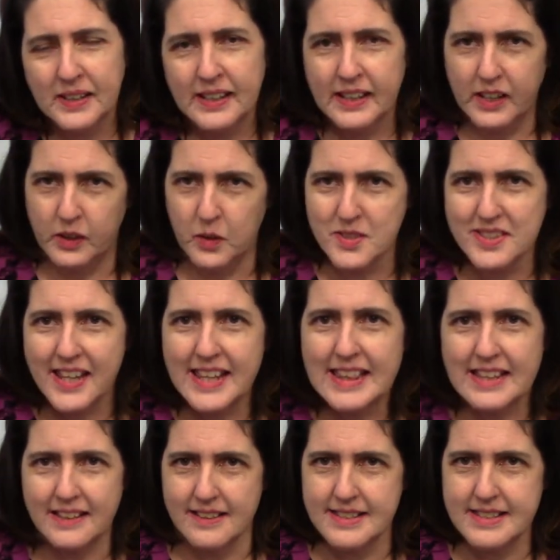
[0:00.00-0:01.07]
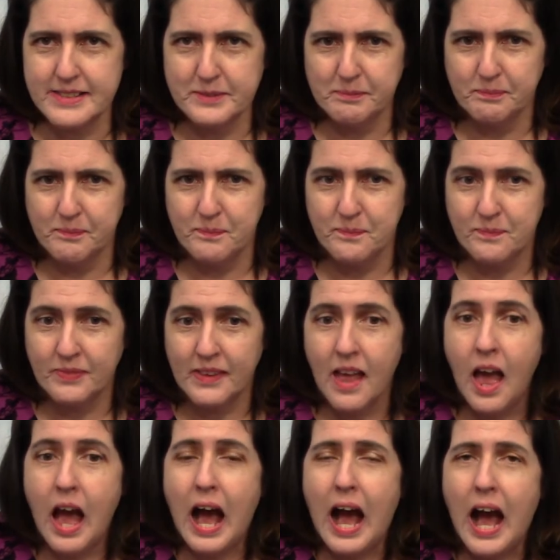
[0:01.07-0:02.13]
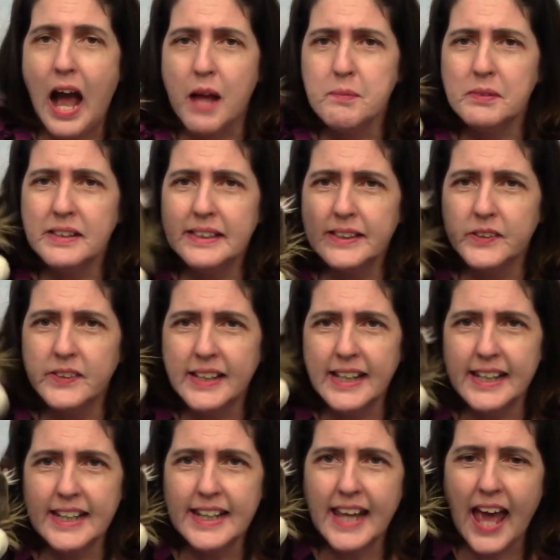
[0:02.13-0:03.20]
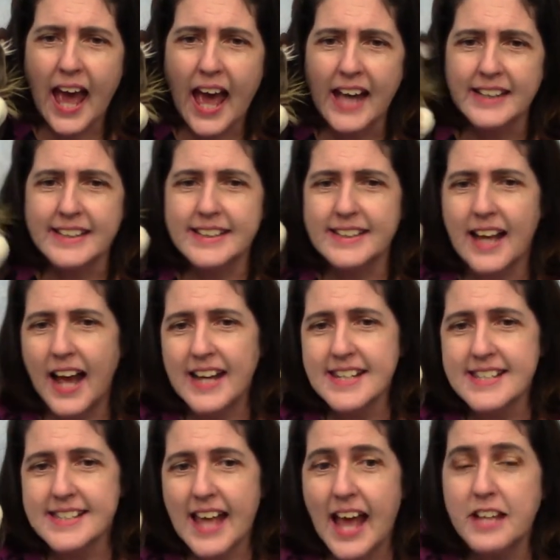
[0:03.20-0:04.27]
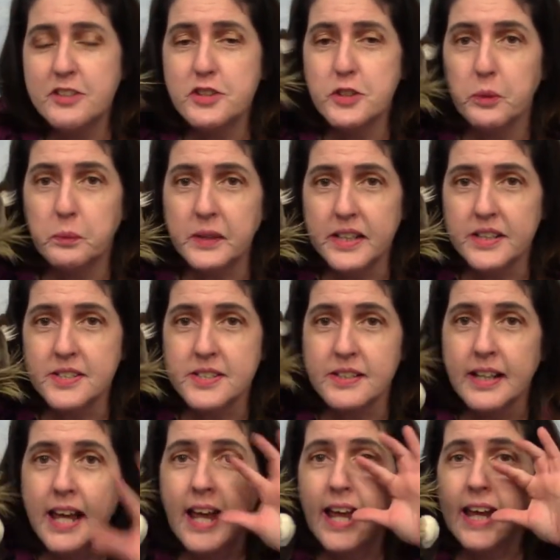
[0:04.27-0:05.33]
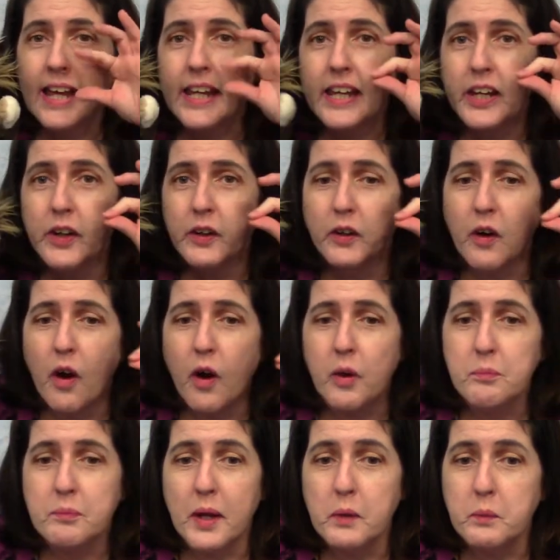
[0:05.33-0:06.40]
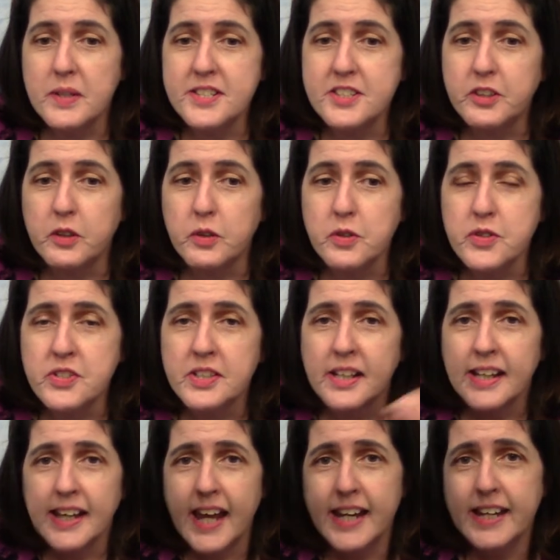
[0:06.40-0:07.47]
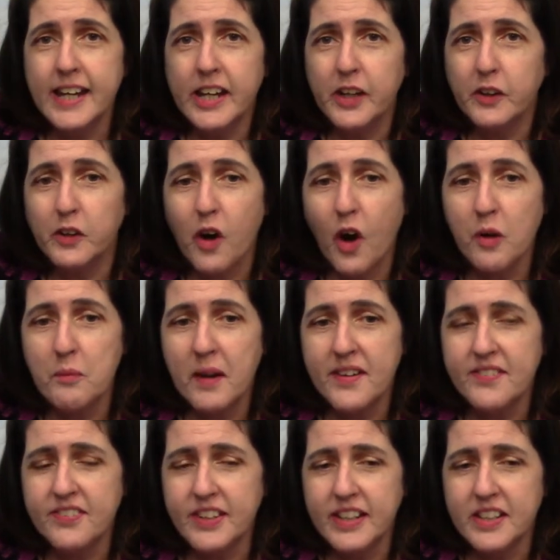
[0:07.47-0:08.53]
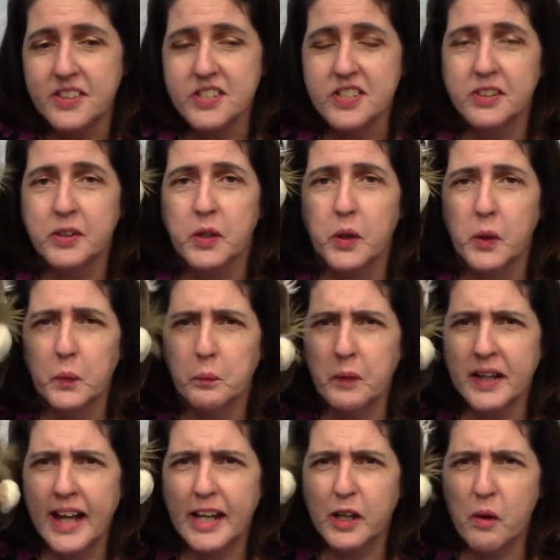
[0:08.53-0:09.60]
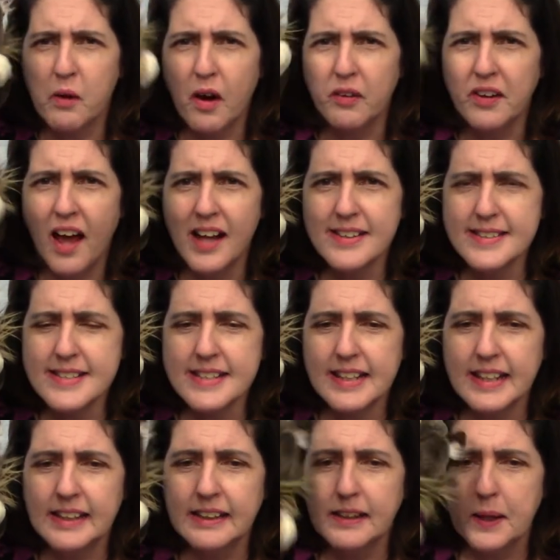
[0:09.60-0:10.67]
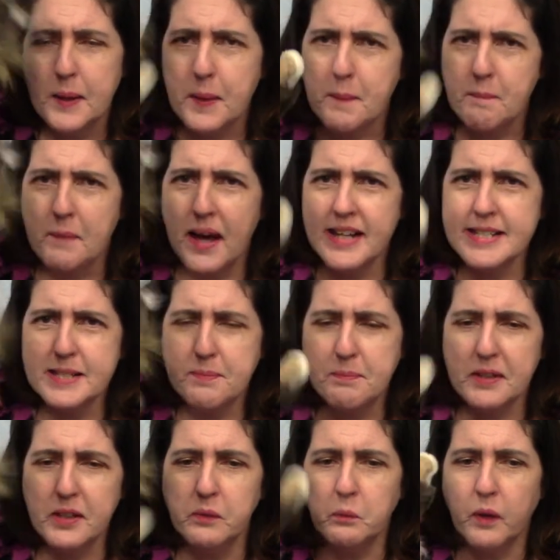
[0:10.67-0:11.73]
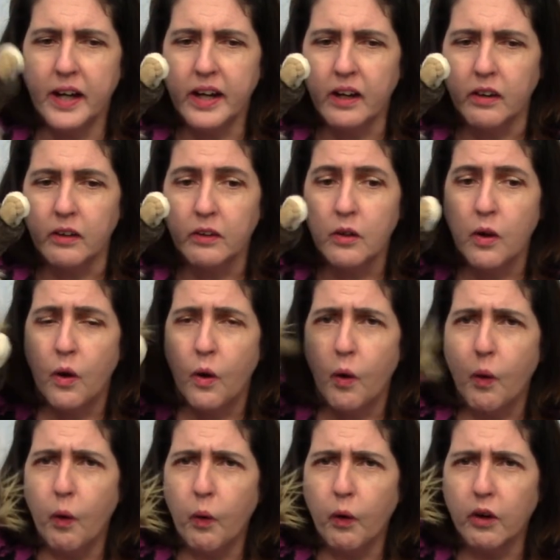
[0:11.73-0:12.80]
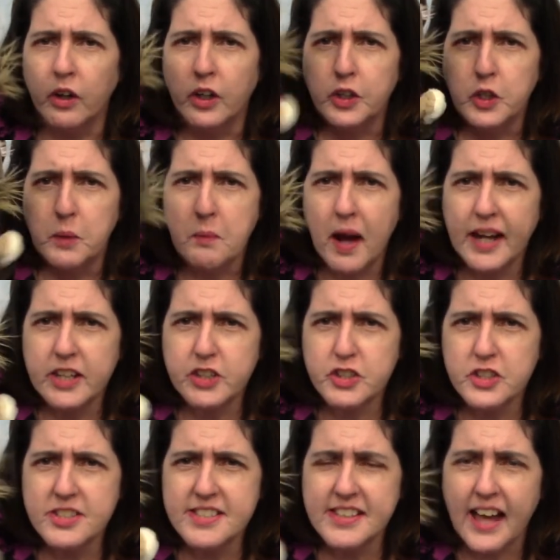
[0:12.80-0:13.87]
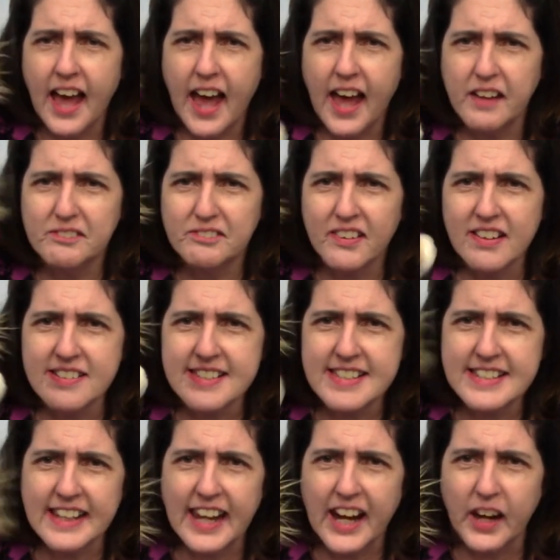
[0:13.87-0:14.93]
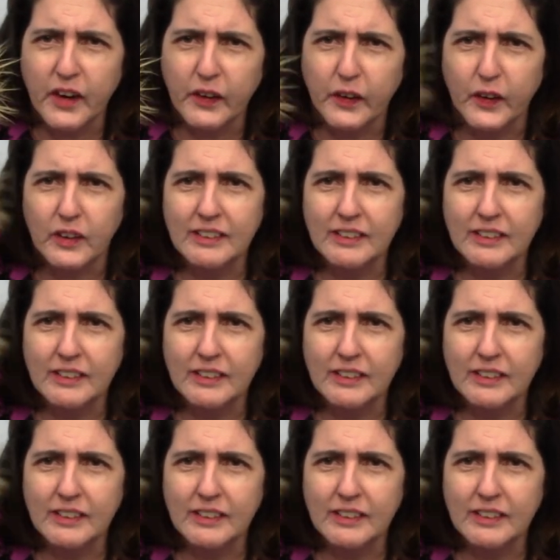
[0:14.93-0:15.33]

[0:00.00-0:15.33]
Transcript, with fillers: It goes like this. I'm a little kitty cat, nice and sweet. Here are my whiskers, and here are my feet. When I go out hunting, mice beware, or you might just have a scare.